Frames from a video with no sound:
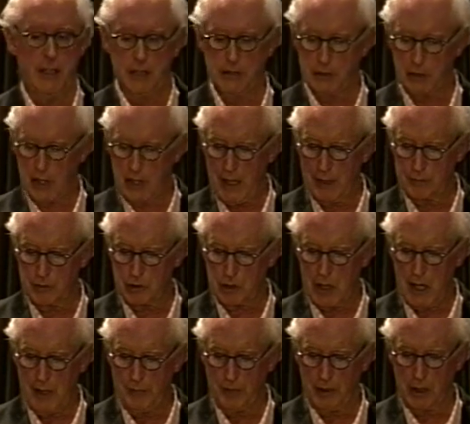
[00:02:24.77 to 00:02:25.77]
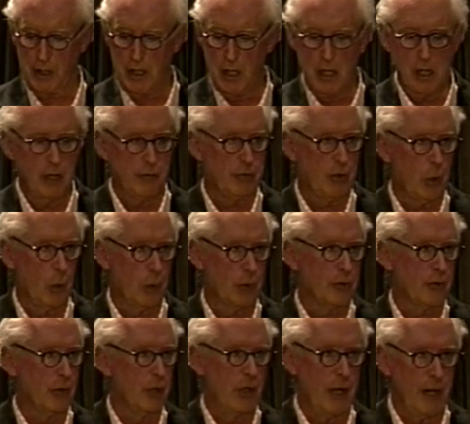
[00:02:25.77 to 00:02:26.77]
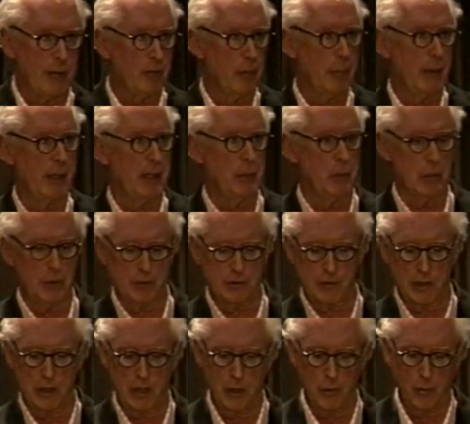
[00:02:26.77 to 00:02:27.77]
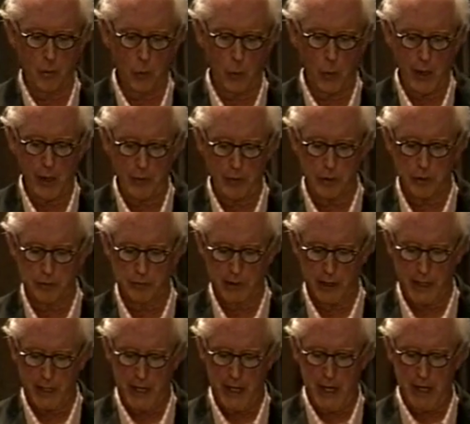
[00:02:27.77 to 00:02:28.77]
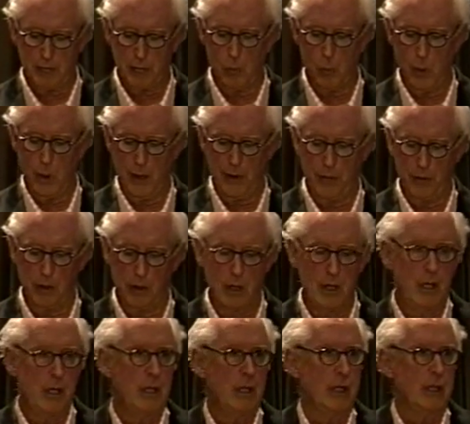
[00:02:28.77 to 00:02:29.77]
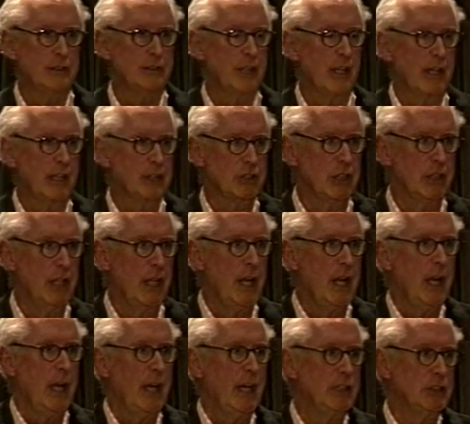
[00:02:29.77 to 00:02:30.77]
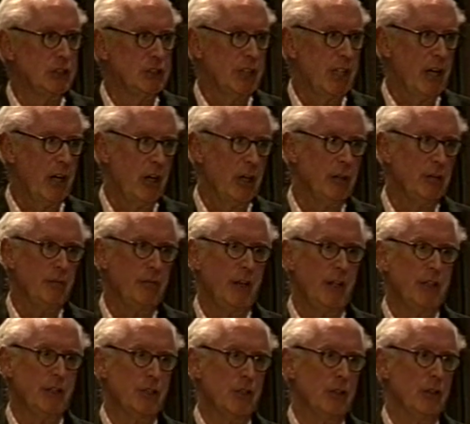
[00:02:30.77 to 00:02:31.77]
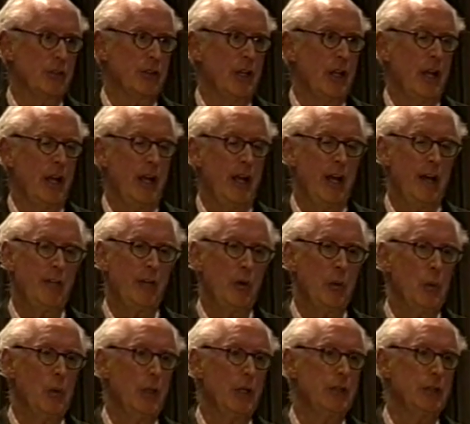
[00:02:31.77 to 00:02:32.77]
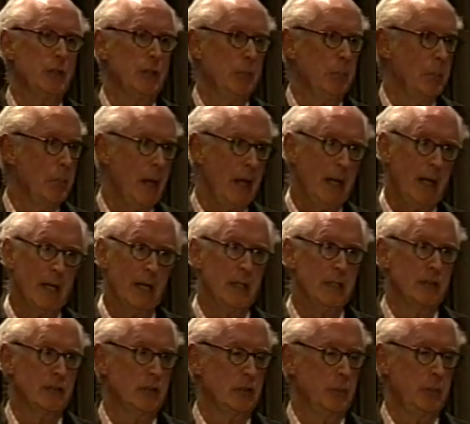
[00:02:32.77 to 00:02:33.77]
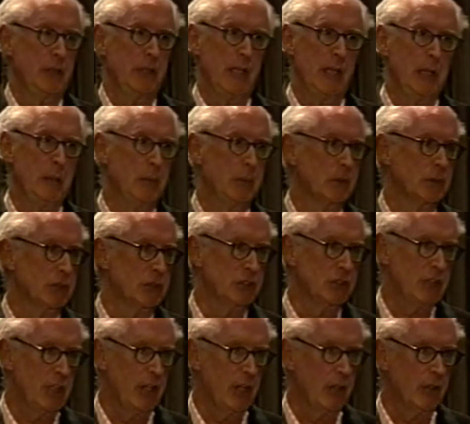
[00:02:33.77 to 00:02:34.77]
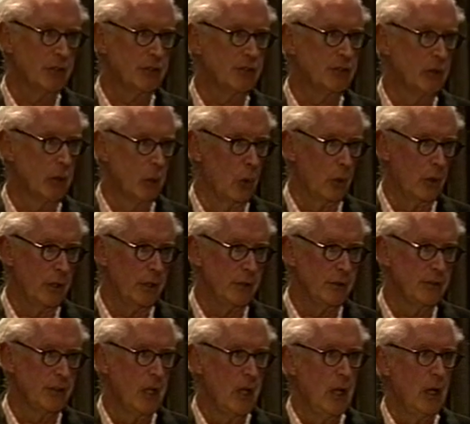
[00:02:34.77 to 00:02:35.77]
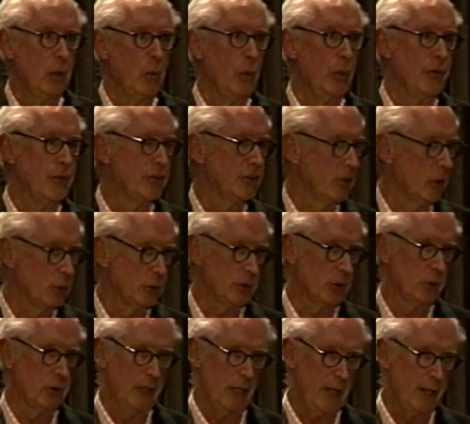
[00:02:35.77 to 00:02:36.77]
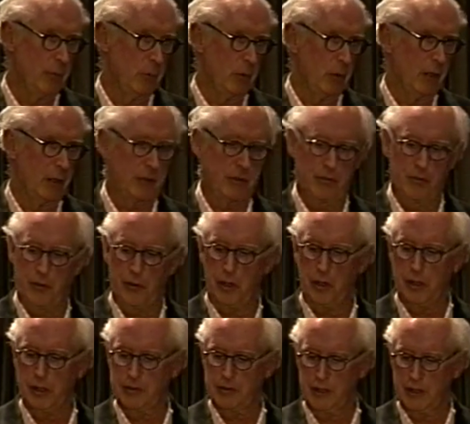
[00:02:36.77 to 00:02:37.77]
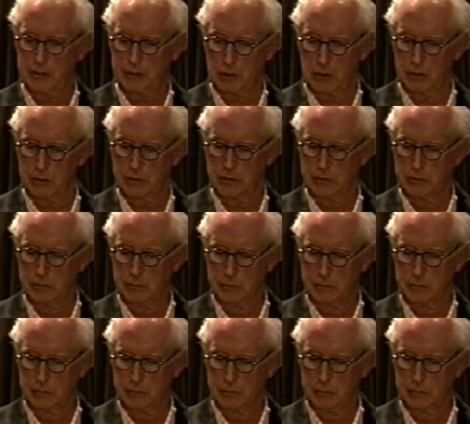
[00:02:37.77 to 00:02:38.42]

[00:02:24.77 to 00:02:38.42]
It drives traffic. Of course, everybody wants to know the weather. You've got to have a weather section. And sharing features, everyone demands to be able to share stories with social networks. They're essentials.